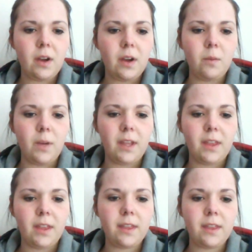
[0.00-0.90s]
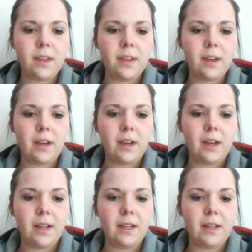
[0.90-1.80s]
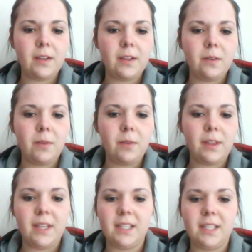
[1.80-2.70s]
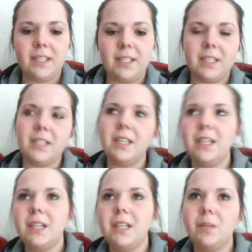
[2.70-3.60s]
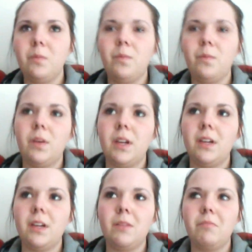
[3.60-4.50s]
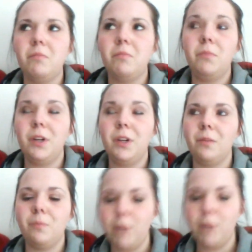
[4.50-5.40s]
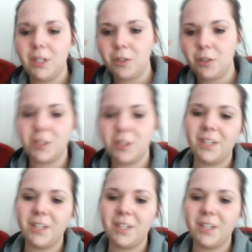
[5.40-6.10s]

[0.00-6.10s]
with uh, with his um, you know research